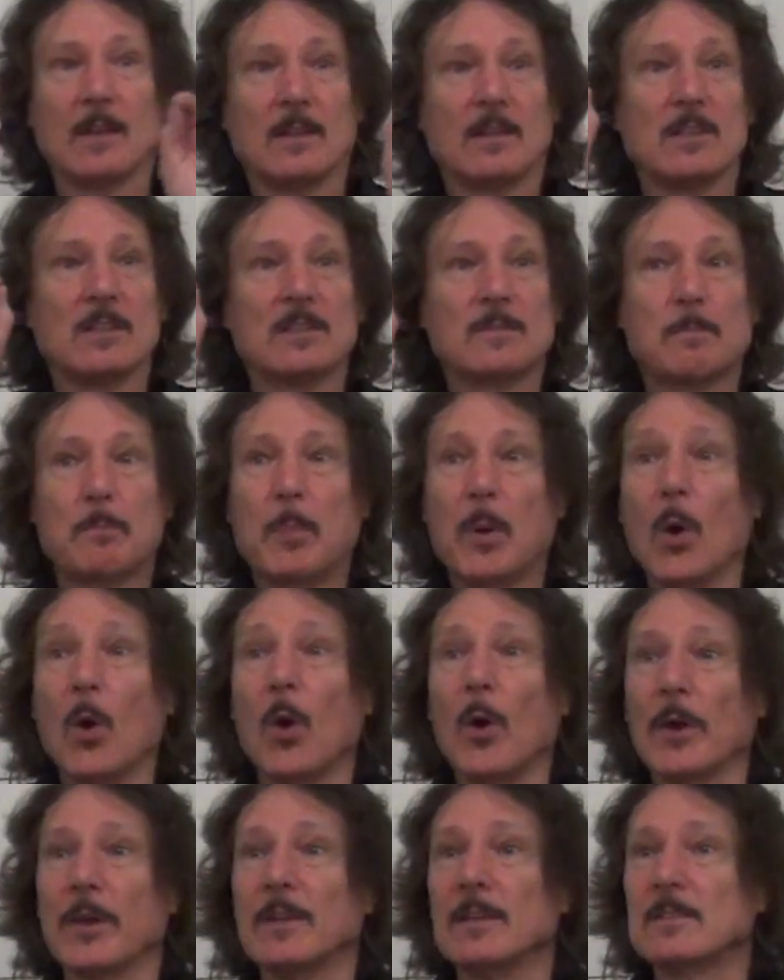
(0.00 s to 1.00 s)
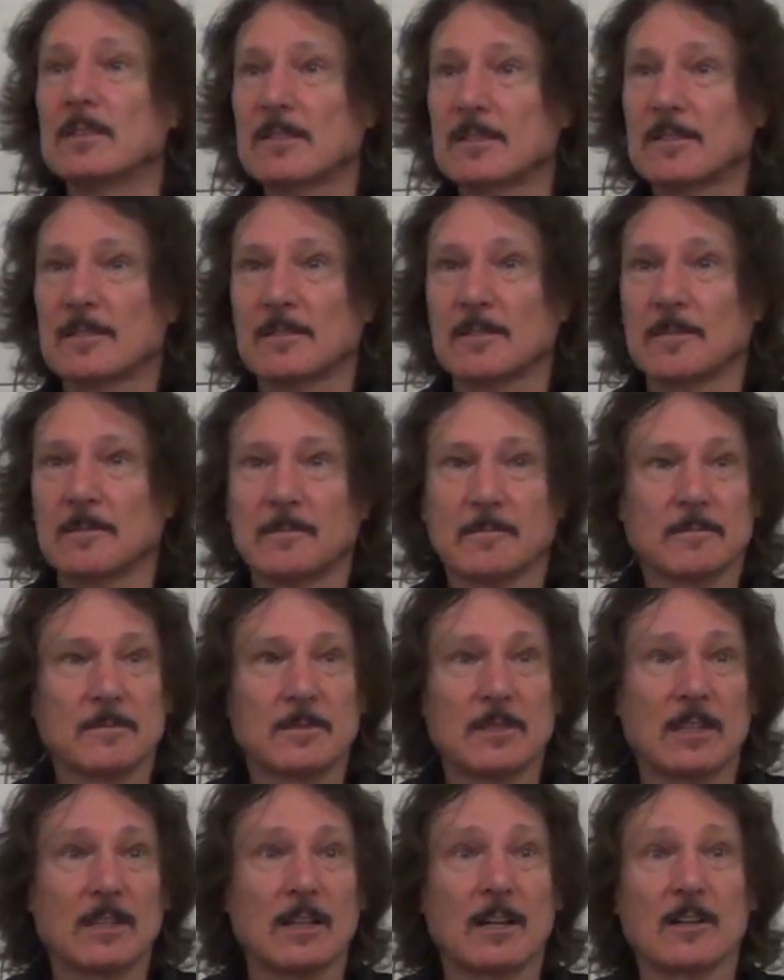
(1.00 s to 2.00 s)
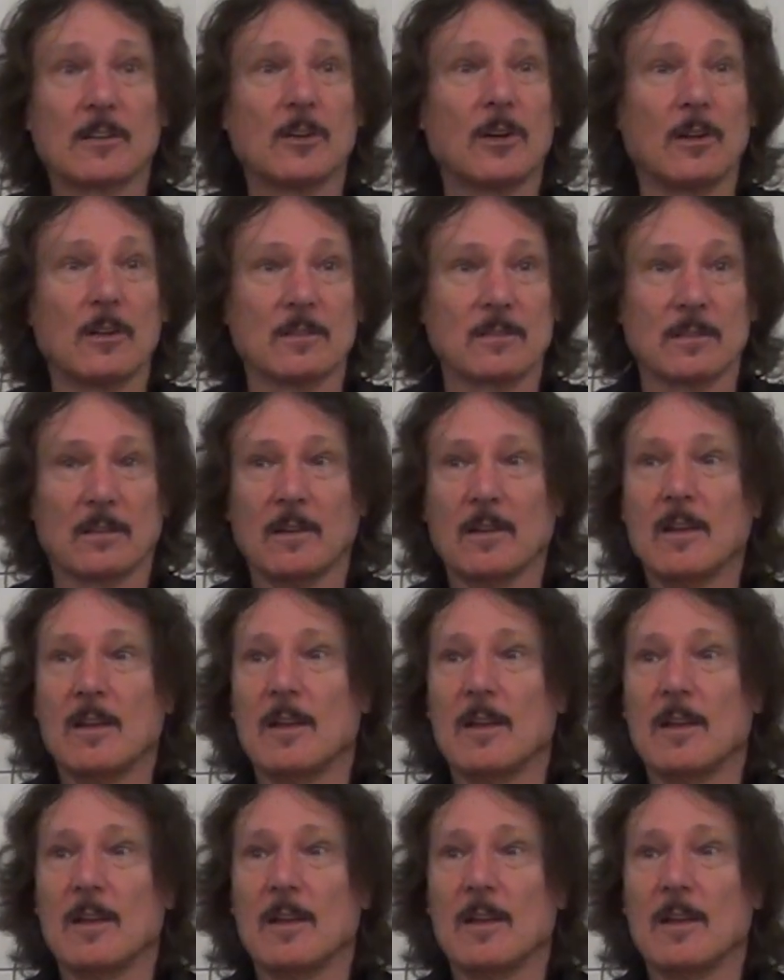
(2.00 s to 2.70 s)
these points that are called